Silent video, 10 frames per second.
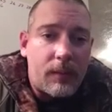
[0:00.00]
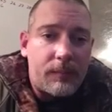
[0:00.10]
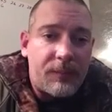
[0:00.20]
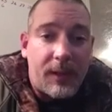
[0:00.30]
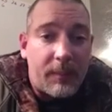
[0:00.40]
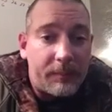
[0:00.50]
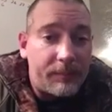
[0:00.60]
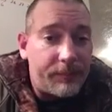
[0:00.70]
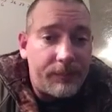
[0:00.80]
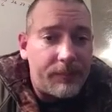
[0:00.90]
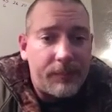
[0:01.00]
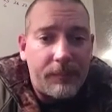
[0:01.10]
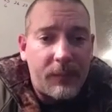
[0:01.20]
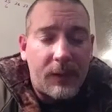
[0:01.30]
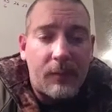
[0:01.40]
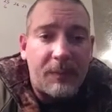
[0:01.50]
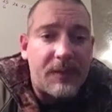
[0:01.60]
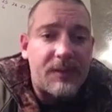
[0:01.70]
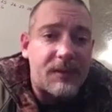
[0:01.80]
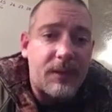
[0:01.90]
taking,
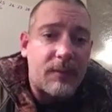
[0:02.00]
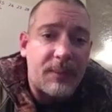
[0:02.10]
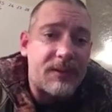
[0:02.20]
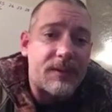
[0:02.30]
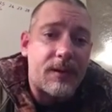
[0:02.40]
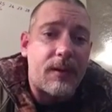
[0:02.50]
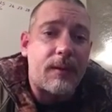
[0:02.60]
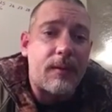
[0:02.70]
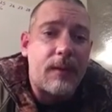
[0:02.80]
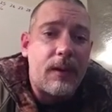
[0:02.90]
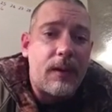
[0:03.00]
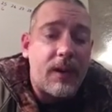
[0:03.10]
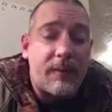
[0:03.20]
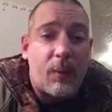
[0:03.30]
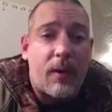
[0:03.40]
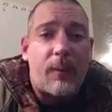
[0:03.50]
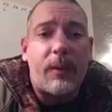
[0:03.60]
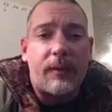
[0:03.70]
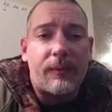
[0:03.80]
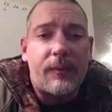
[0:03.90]
pieces here, pieces there, and from what I
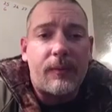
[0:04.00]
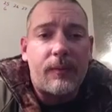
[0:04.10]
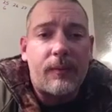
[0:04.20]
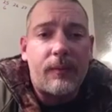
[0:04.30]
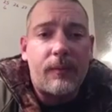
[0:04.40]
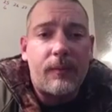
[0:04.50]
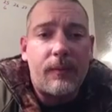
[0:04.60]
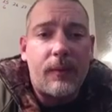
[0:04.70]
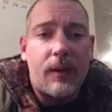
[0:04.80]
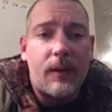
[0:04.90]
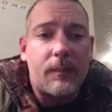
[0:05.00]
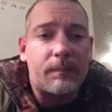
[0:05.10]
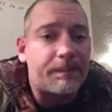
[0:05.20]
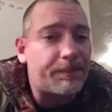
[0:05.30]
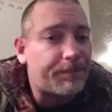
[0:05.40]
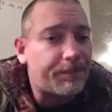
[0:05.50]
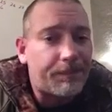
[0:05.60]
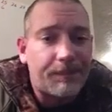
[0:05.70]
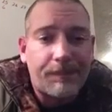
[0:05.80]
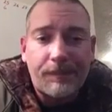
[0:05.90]
witnessed. I
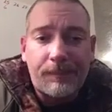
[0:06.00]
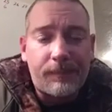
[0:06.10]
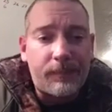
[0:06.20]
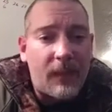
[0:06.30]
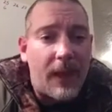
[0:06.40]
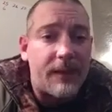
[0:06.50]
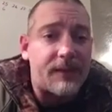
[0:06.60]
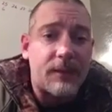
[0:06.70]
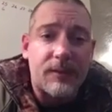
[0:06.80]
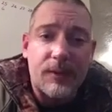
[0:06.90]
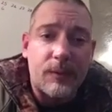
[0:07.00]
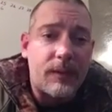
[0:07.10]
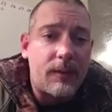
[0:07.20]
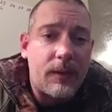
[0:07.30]
didn't see the shooting.